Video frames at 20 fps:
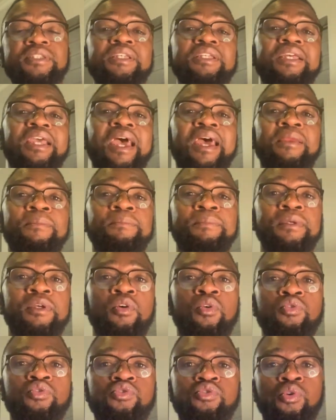It can be
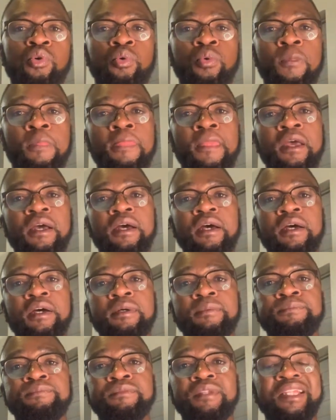also
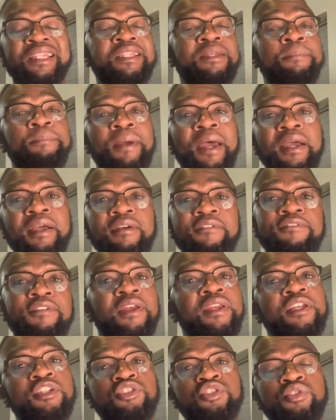the bank,
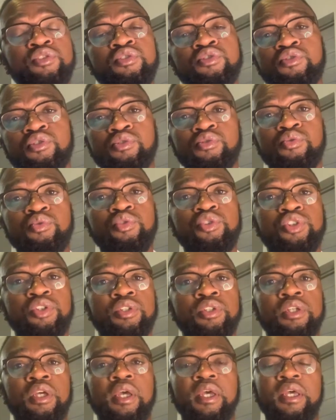financial
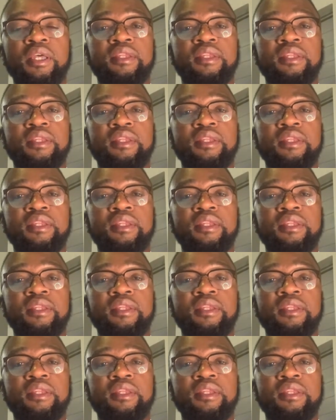institution